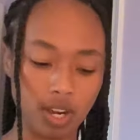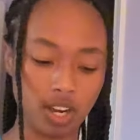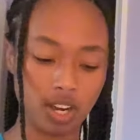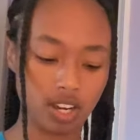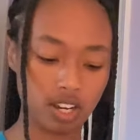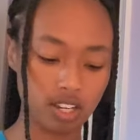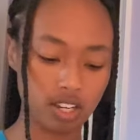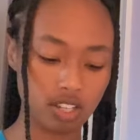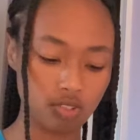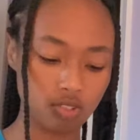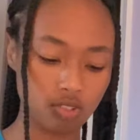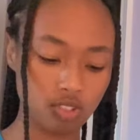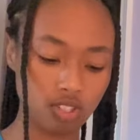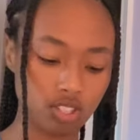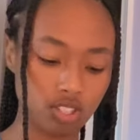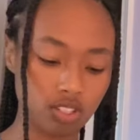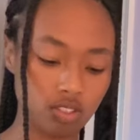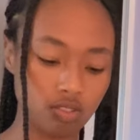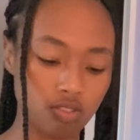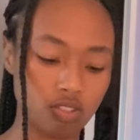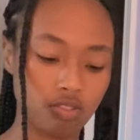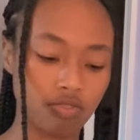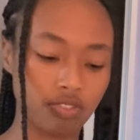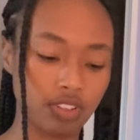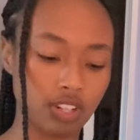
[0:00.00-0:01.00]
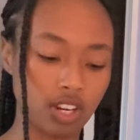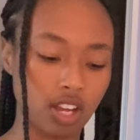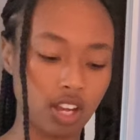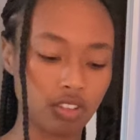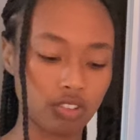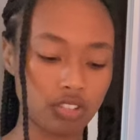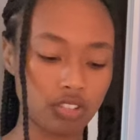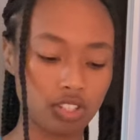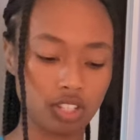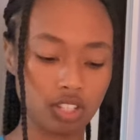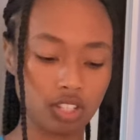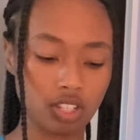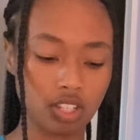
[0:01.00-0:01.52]
I usually do different color
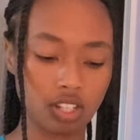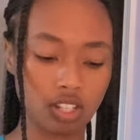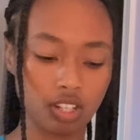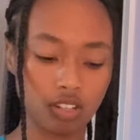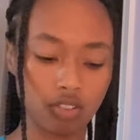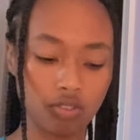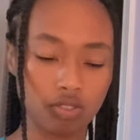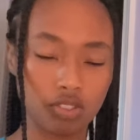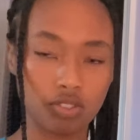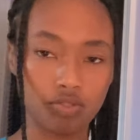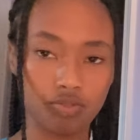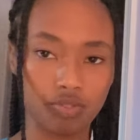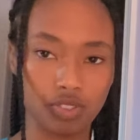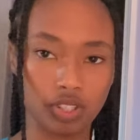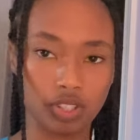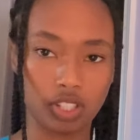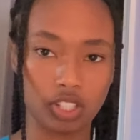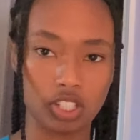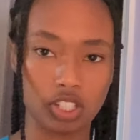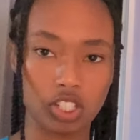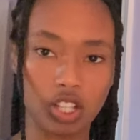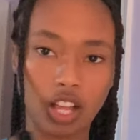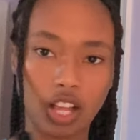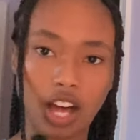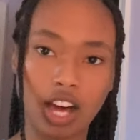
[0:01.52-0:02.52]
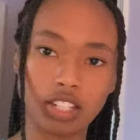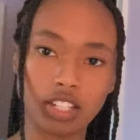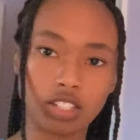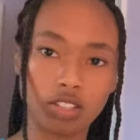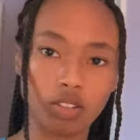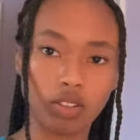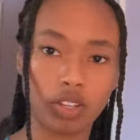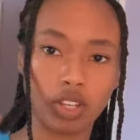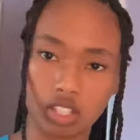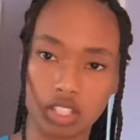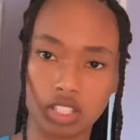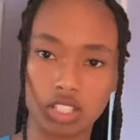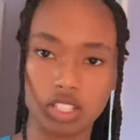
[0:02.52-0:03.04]
sticky notes for each class. So
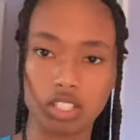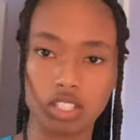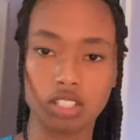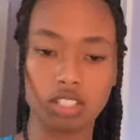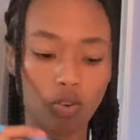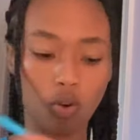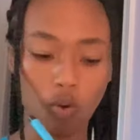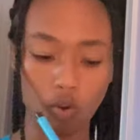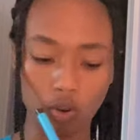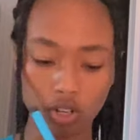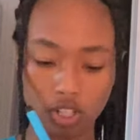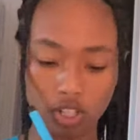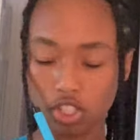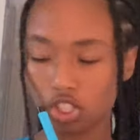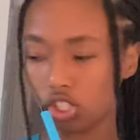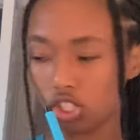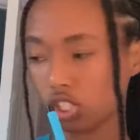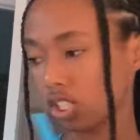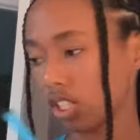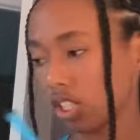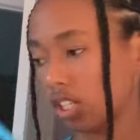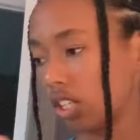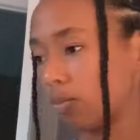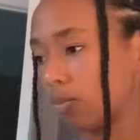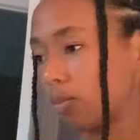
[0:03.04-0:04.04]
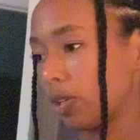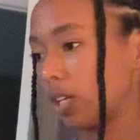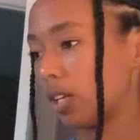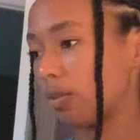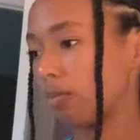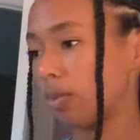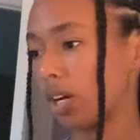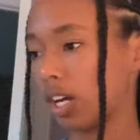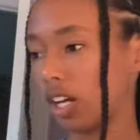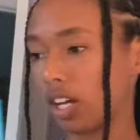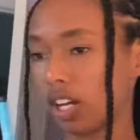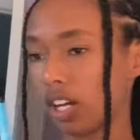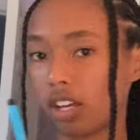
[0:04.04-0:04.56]
like this orange is gonna be
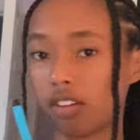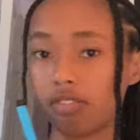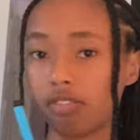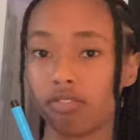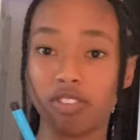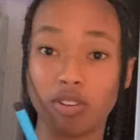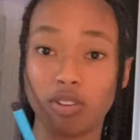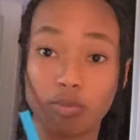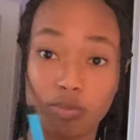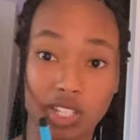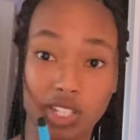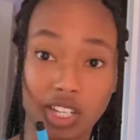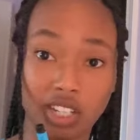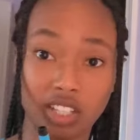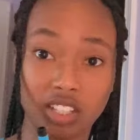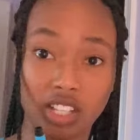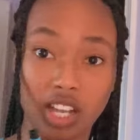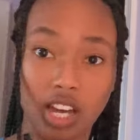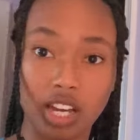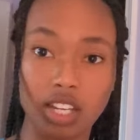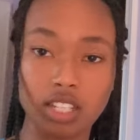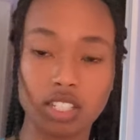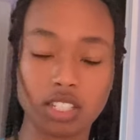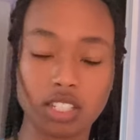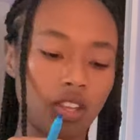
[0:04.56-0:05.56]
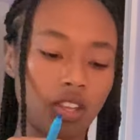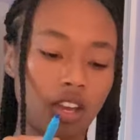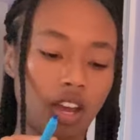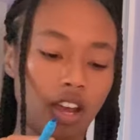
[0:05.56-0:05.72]
my film tech class.